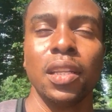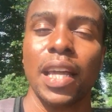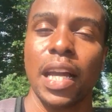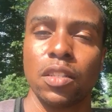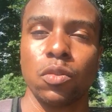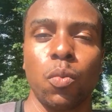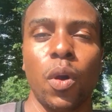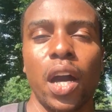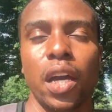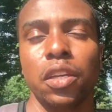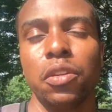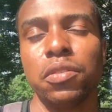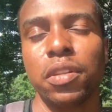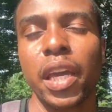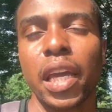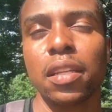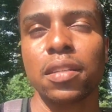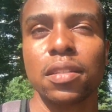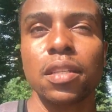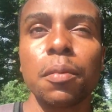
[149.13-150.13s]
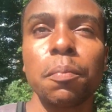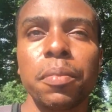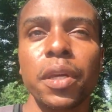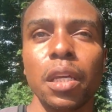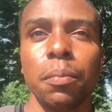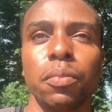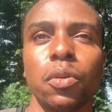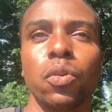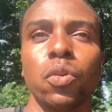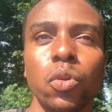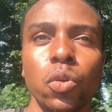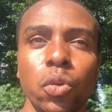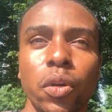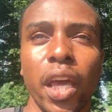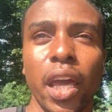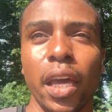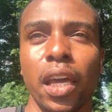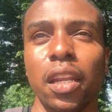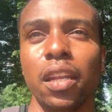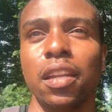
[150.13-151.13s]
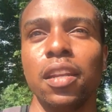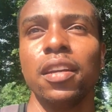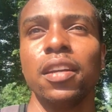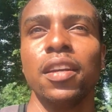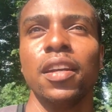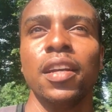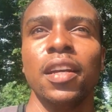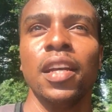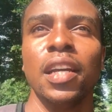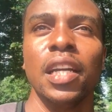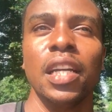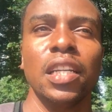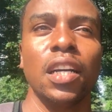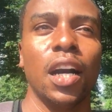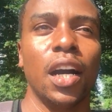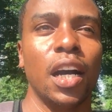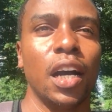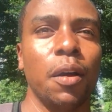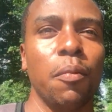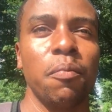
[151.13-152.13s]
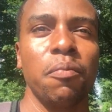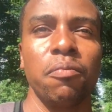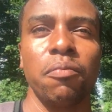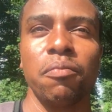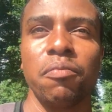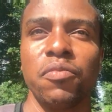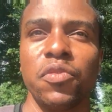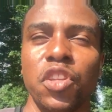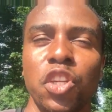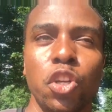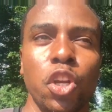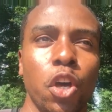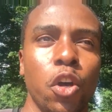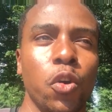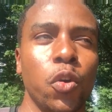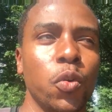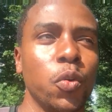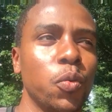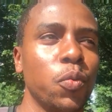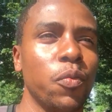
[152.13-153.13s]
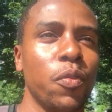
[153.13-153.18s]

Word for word: That's why you get some people who can, um, you know,